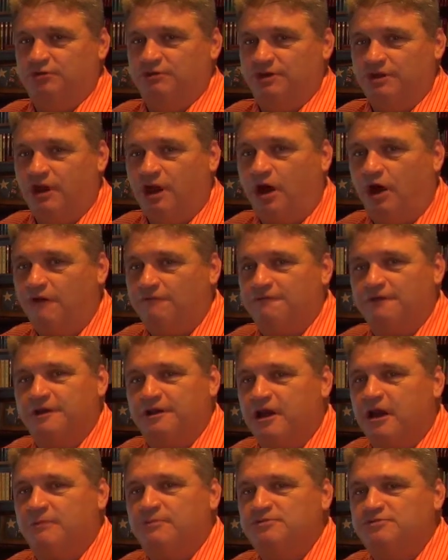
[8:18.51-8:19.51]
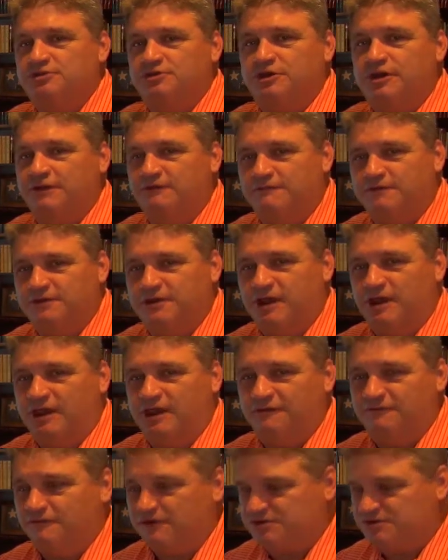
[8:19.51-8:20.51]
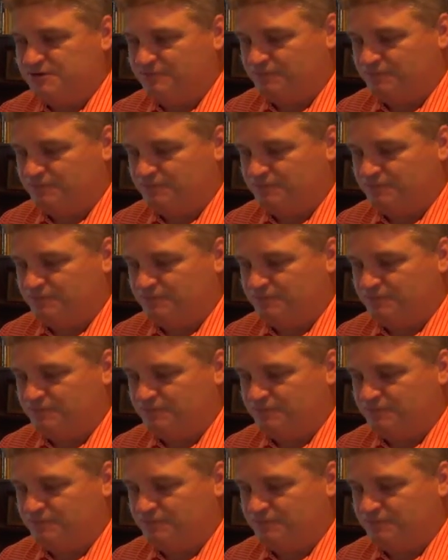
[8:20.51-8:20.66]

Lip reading: He offered an opportunity for deliverance.